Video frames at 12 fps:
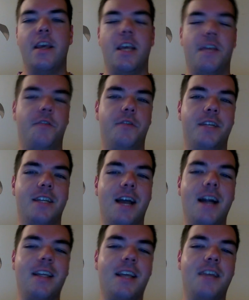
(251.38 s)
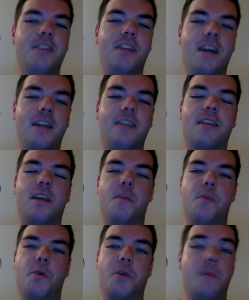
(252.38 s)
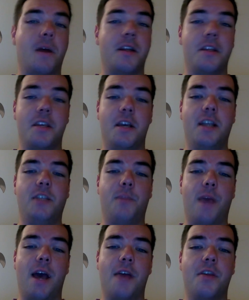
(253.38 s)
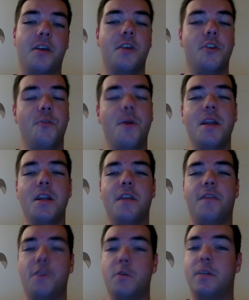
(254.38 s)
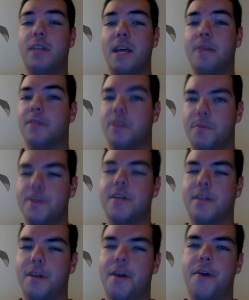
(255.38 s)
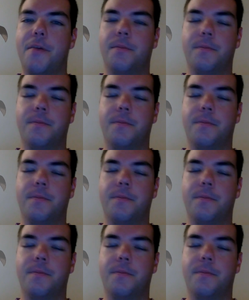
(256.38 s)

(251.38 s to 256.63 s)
If you did not catch an Ice-type Pokemon in the Ice Path, you might need a few attempts to beat Claire.